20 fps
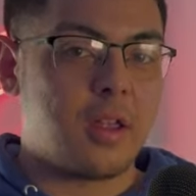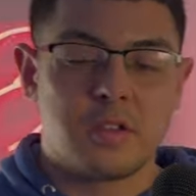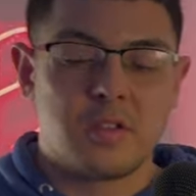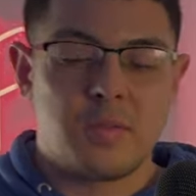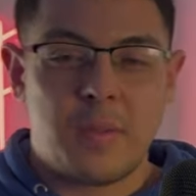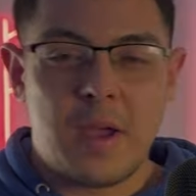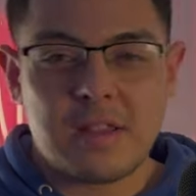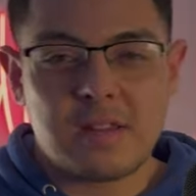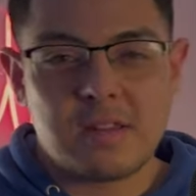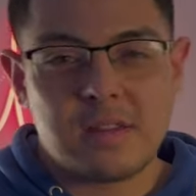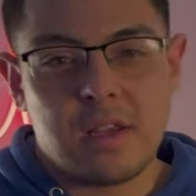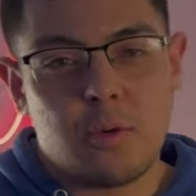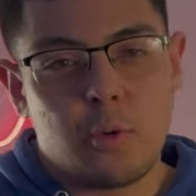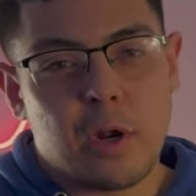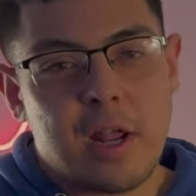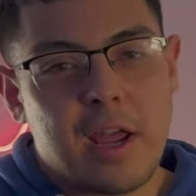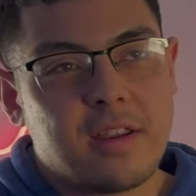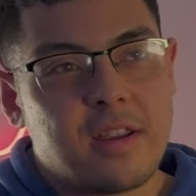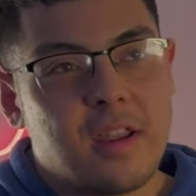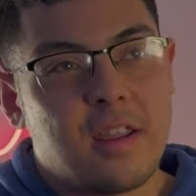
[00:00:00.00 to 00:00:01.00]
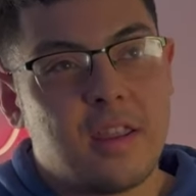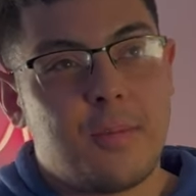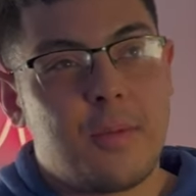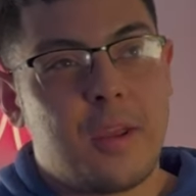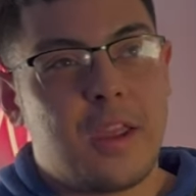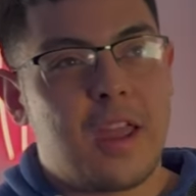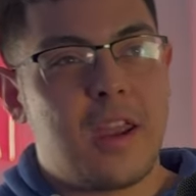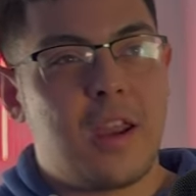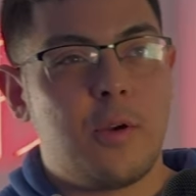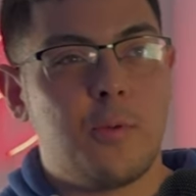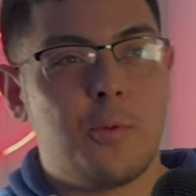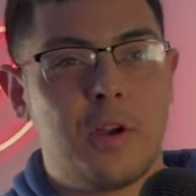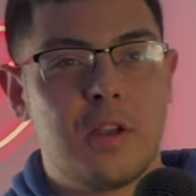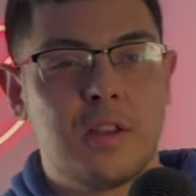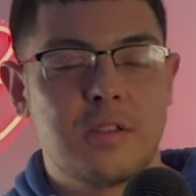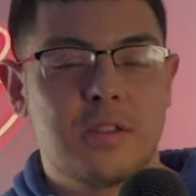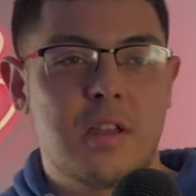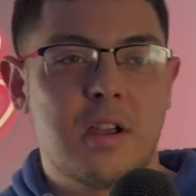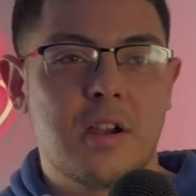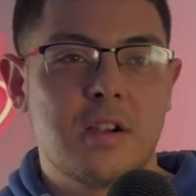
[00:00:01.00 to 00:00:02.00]
So basically what I did in the beginning
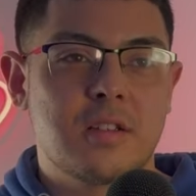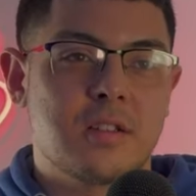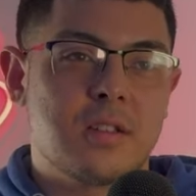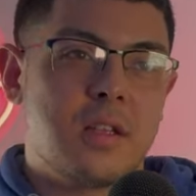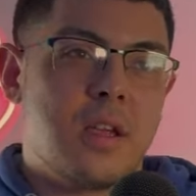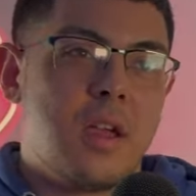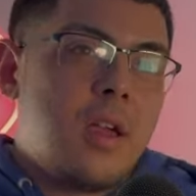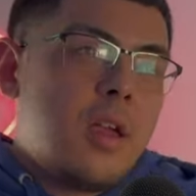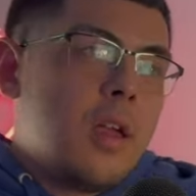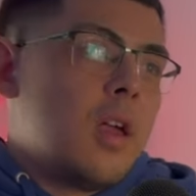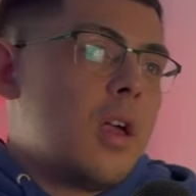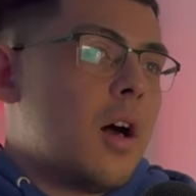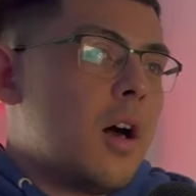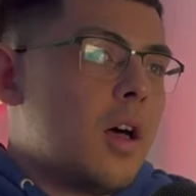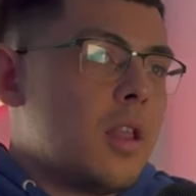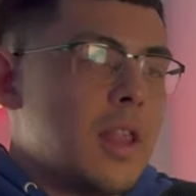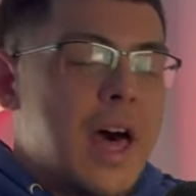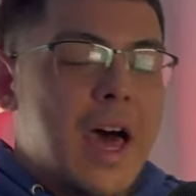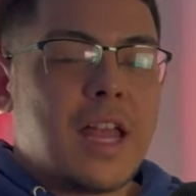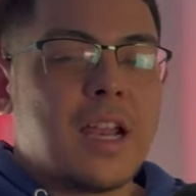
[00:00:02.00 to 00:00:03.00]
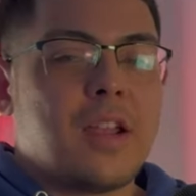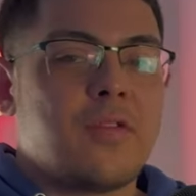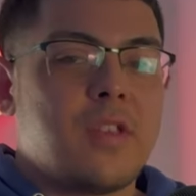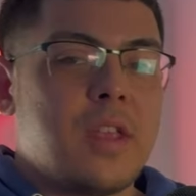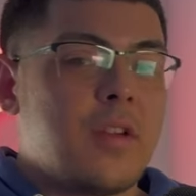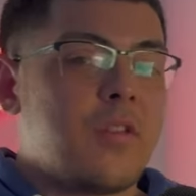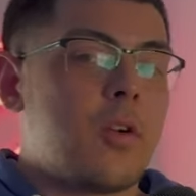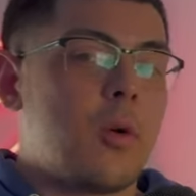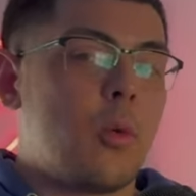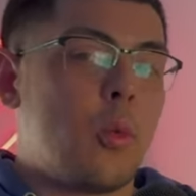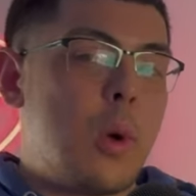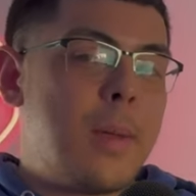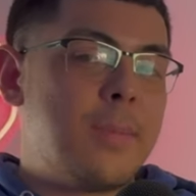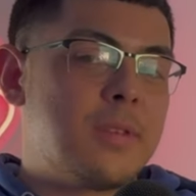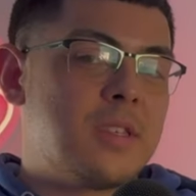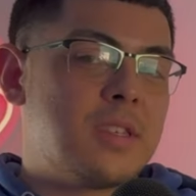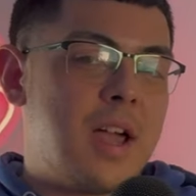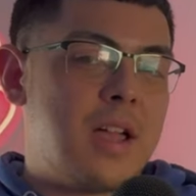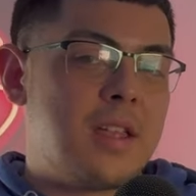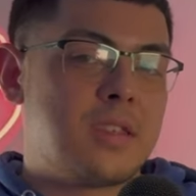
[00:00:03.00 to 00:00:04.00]
was, there's a lot of different
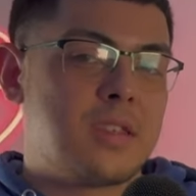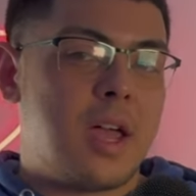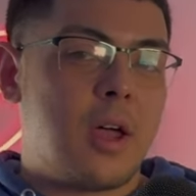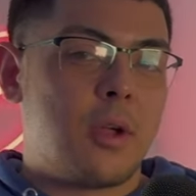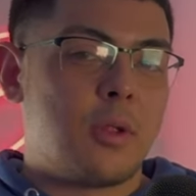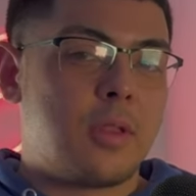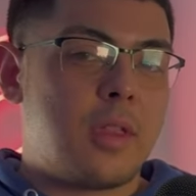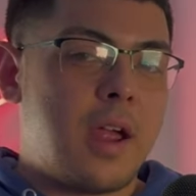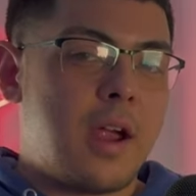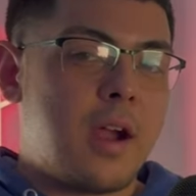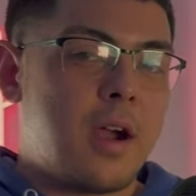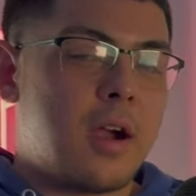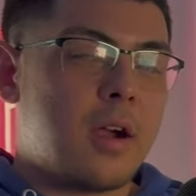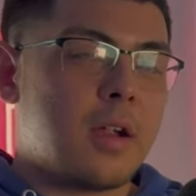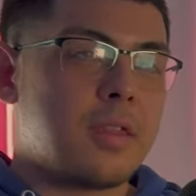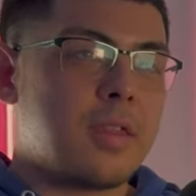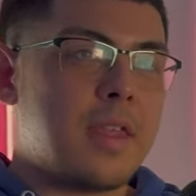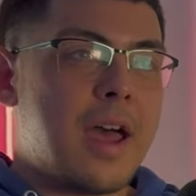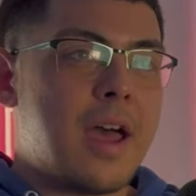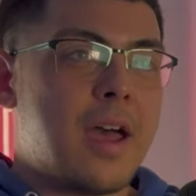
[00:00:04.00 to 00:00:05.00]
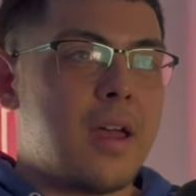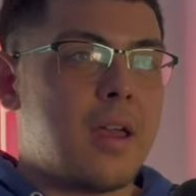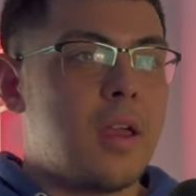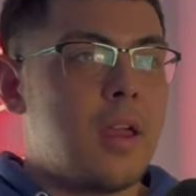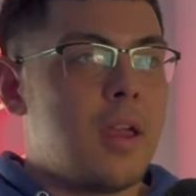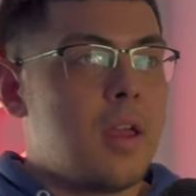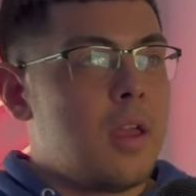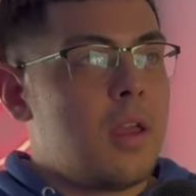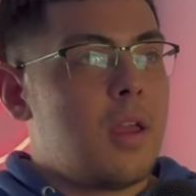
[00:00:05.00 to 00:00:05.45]
websites out there that